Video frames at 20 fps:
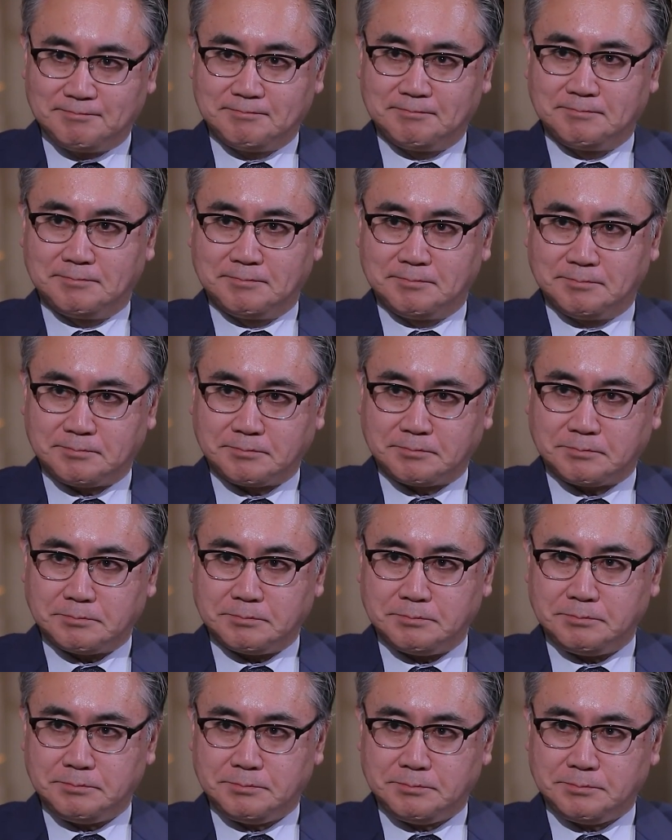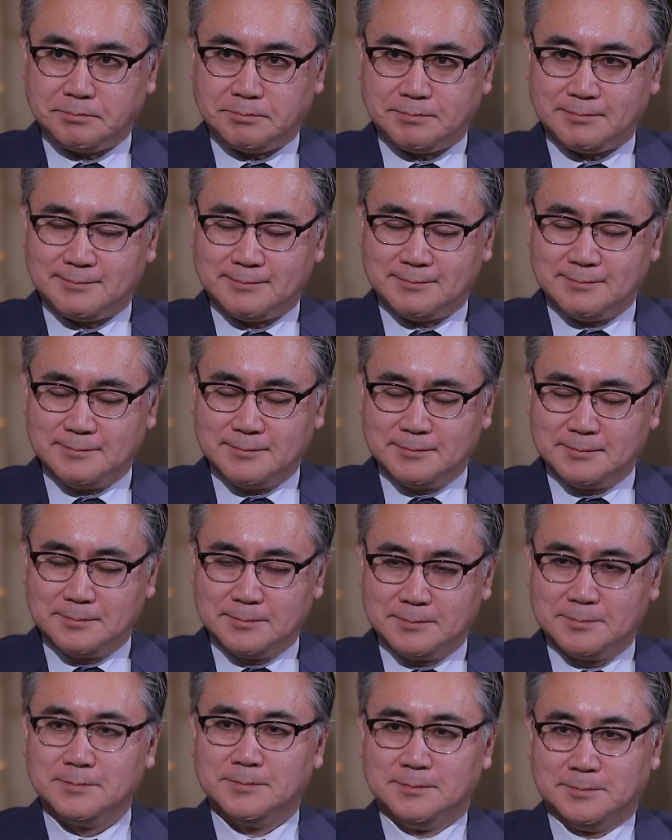Right. Mr. Ambassador,
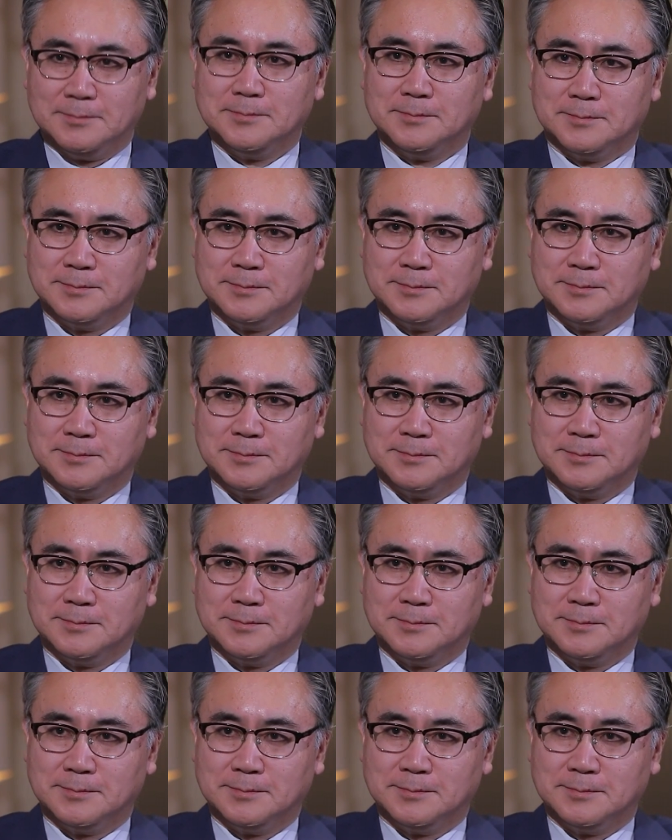His